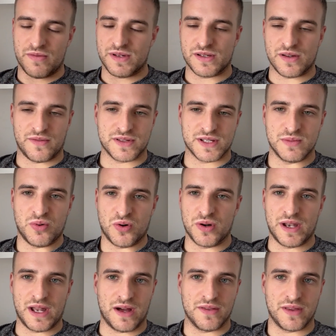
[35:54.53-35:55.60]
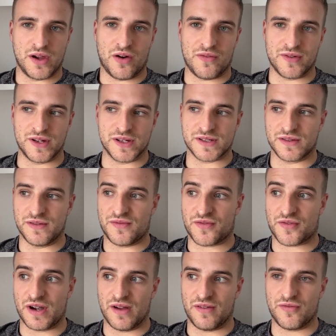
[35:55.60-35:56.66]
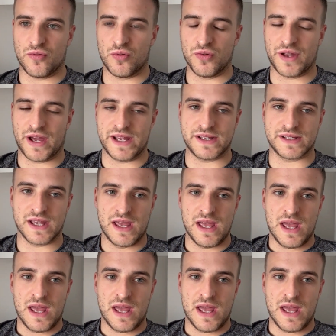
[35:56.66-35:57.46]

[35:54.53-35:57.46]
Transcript: he's obviously pointing out the obvious that 3 or 4 days